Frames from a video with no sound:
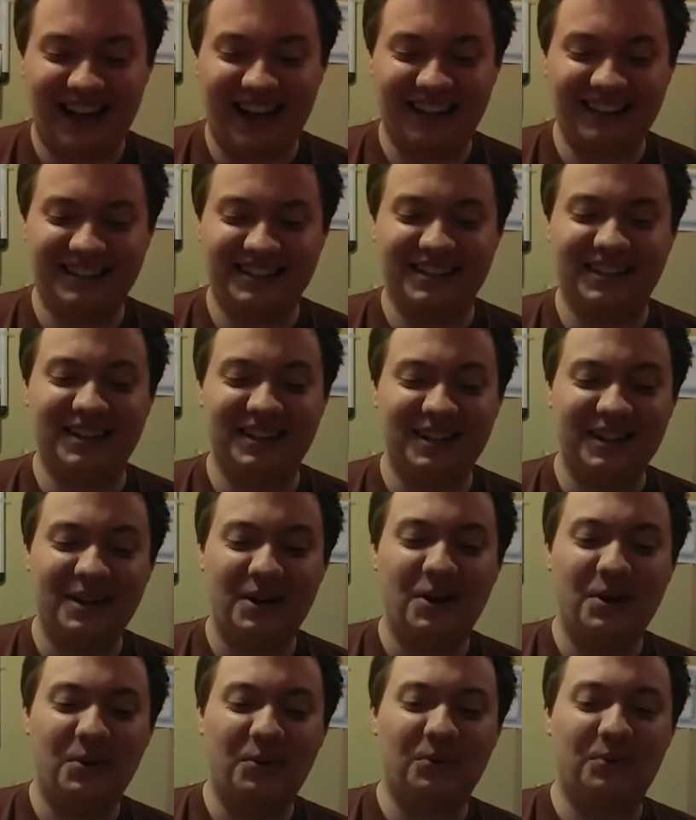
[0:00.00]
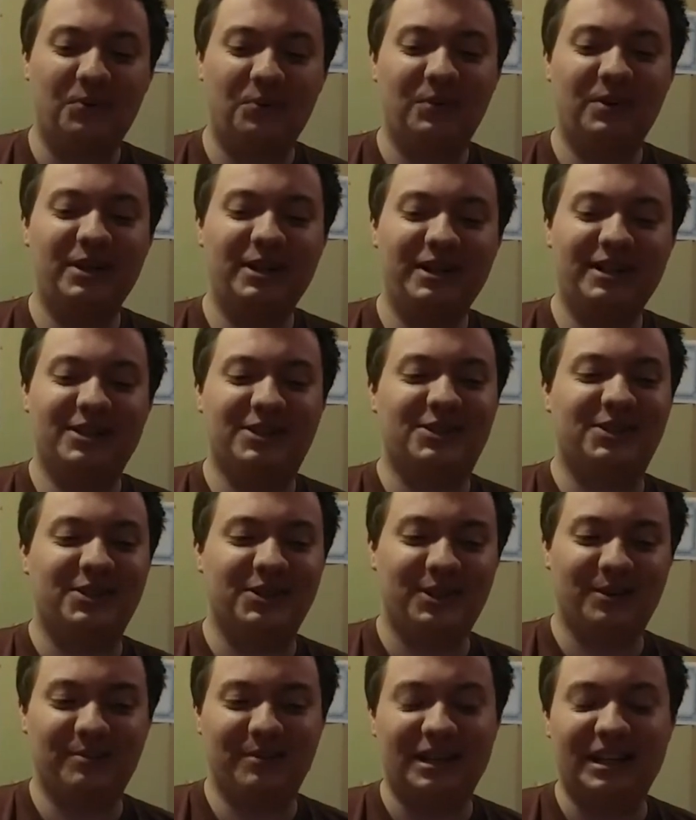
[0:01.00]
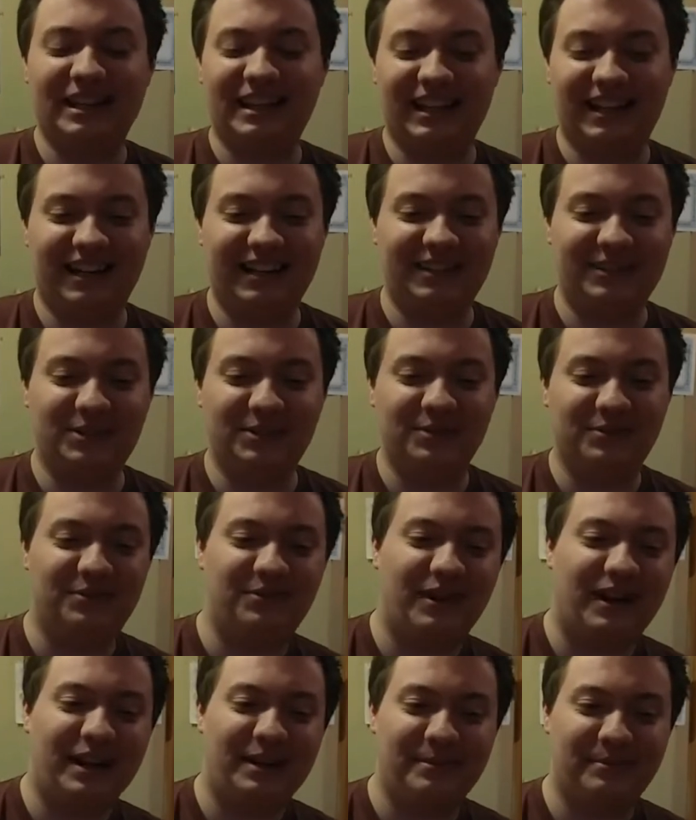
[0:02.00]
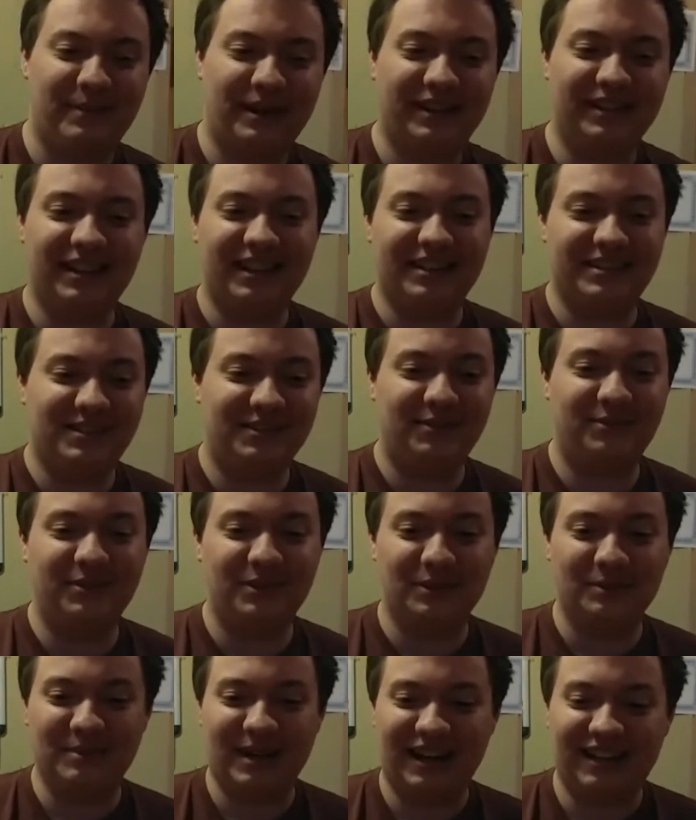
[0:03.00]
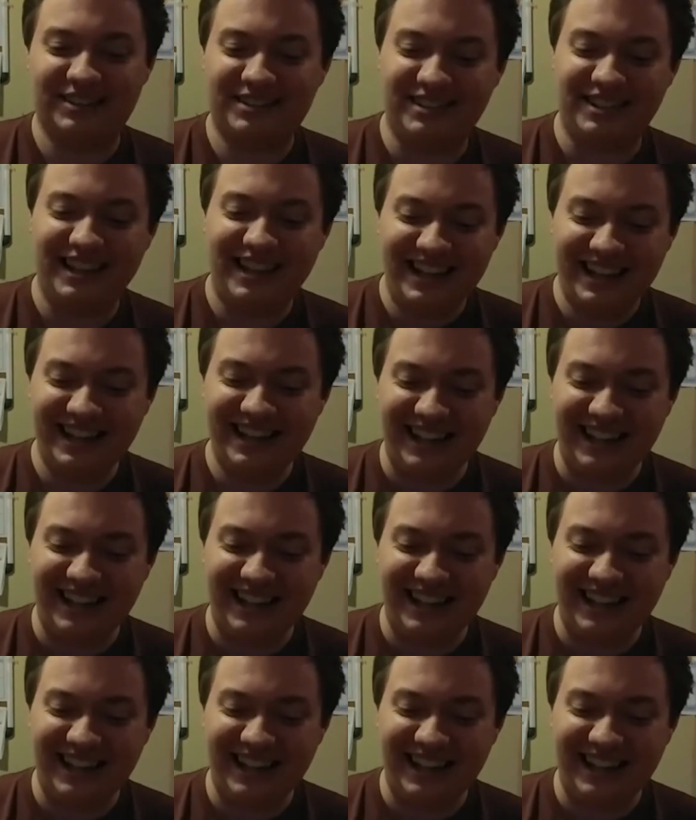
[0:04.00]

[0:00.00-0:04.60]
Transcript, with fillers: had to reassure me that I do fine my last few matches,